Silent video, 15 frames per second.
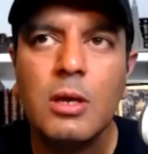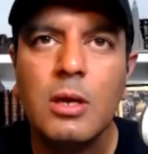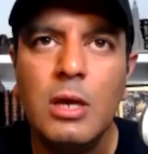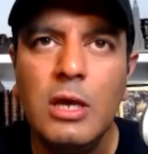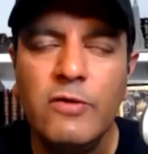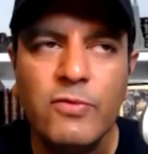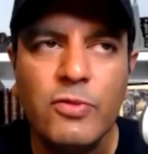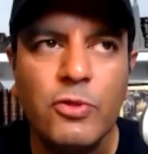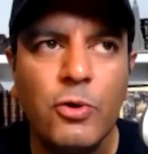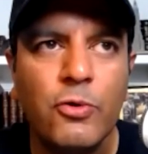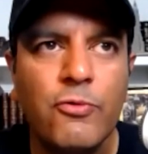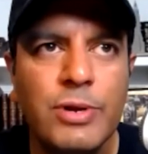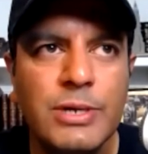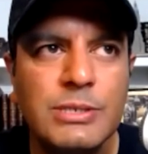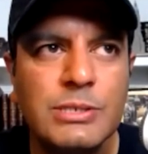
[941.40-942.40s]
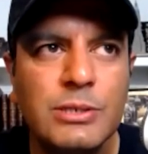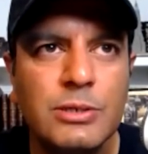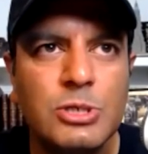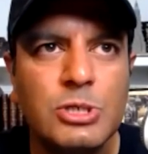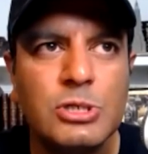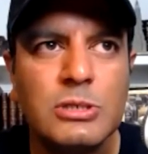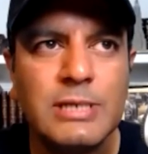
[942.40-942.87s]
even though
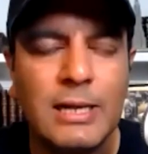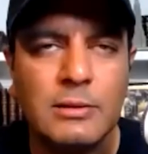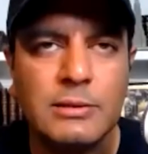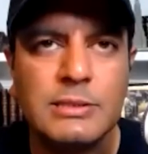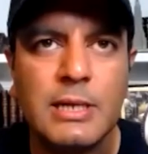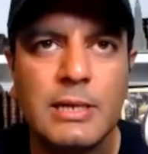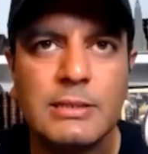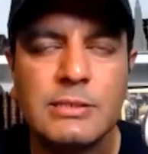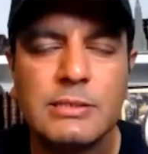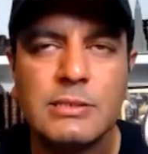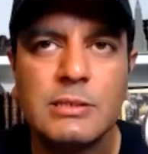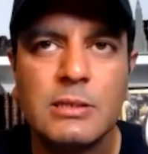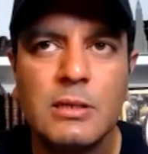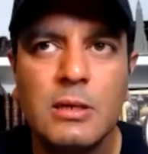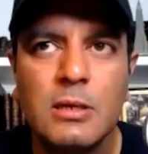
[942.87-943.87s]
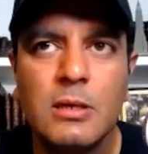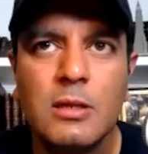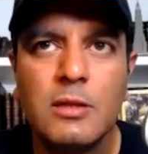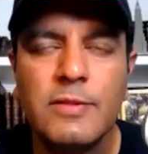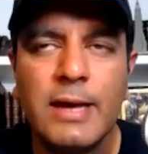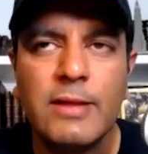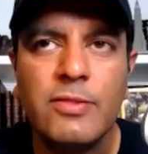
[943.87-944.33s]
research tells us
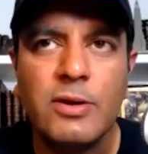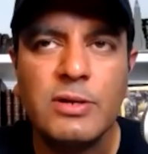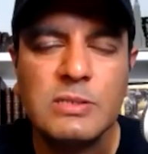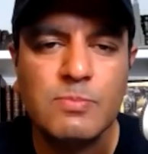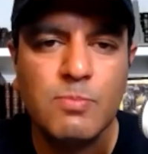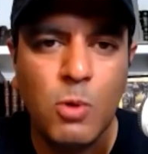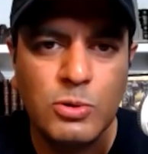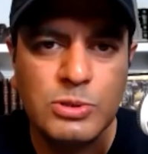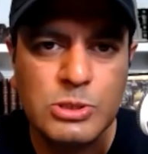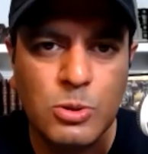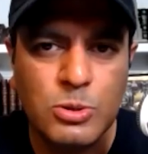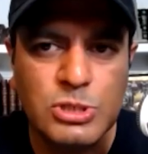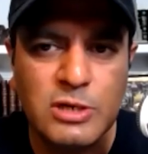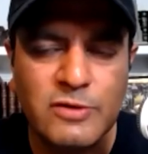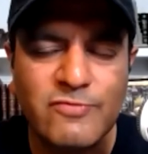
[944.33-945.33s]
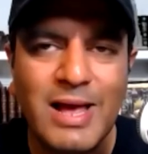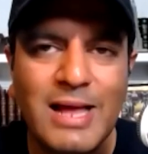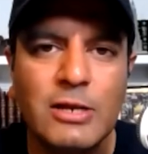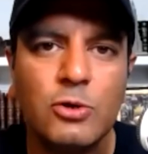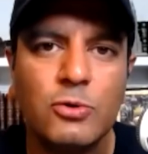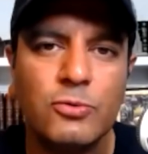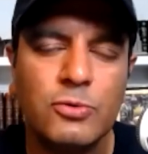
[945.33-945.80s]
that there is more social
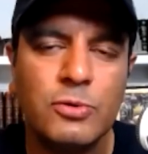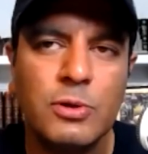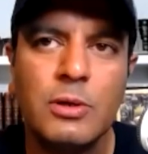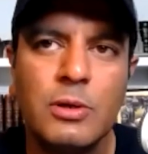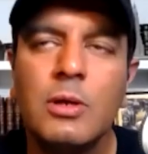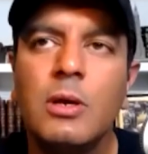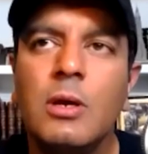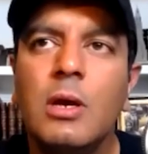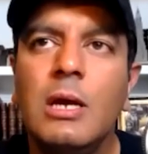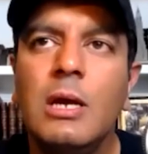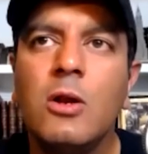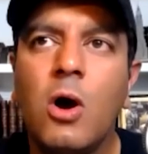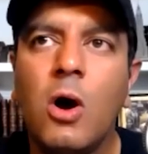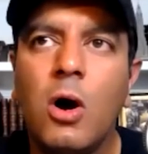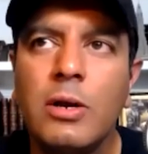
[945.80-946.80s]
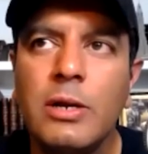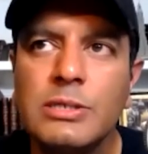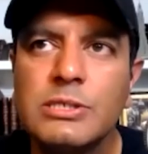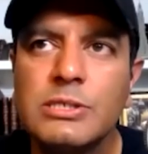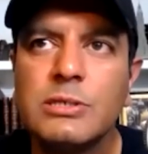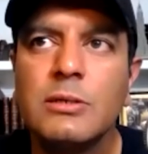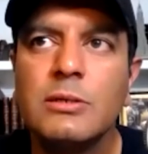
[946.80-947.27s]
value in
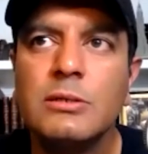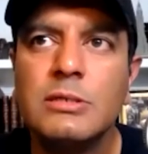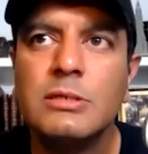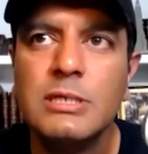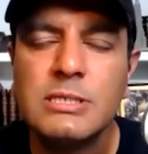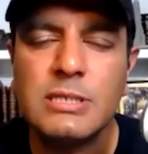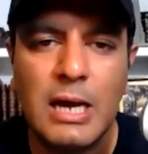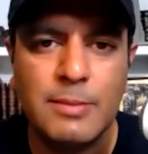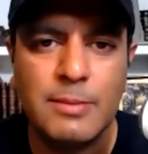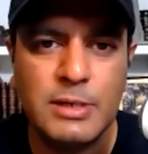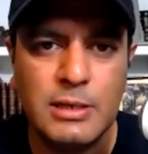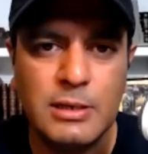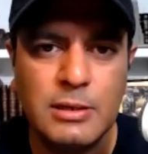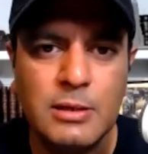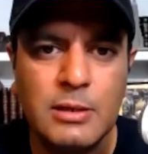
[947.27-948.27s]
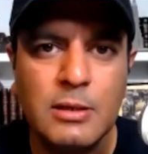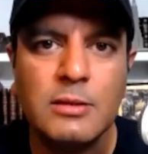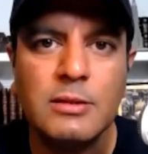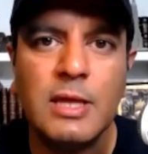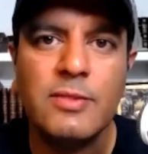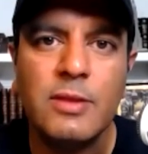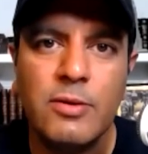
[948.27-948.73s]
honest disharmony
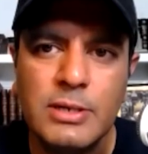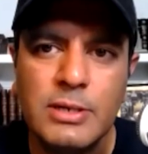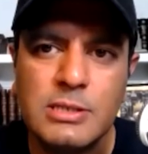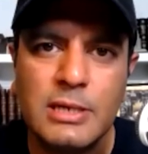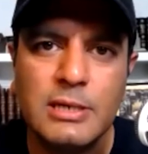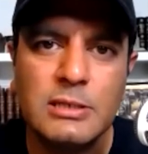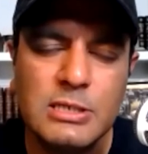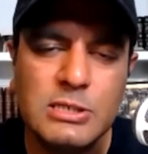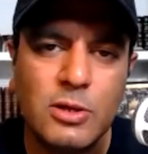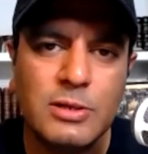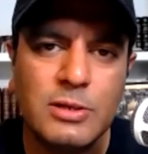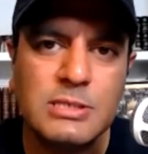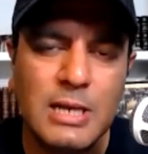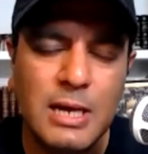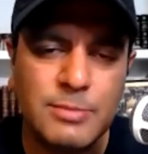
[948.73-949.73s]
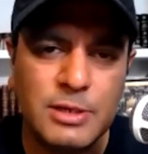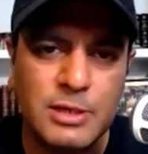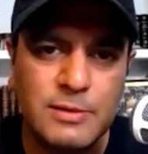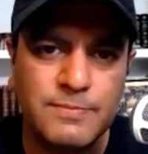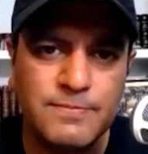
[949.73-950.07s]
than there is in dishonest harmony.